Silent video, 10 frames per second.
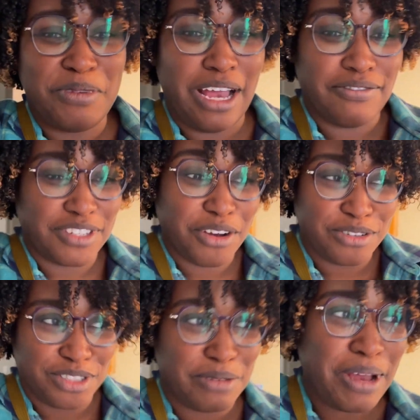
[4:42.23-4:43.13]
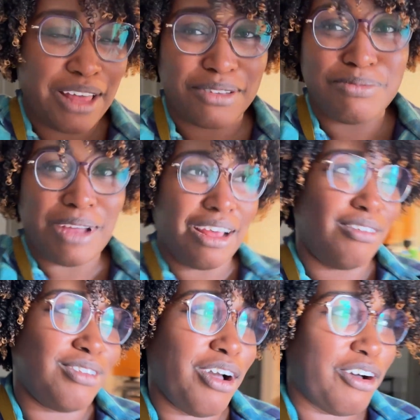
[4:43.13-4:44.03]
we have to go use the bathroom. I
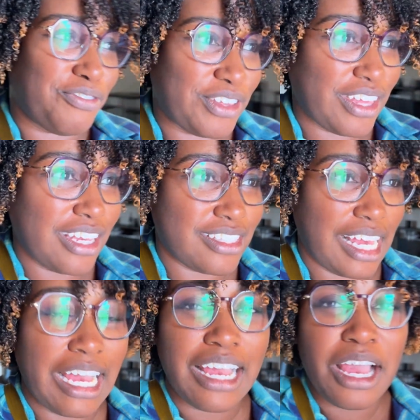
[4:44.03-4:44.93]
don't know if he thinks that